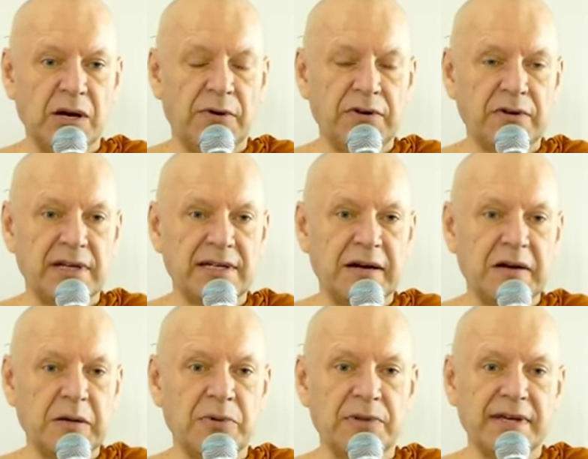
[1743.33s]
One of the
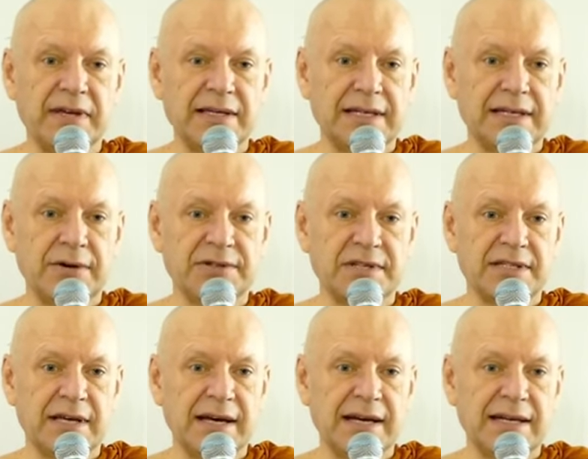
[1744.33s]
terrible things in our
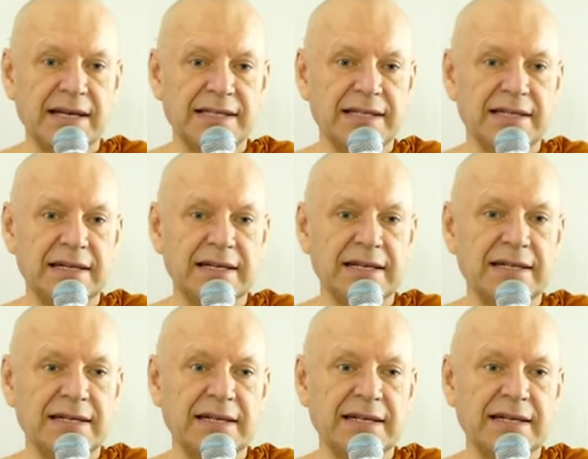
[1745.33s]
society is the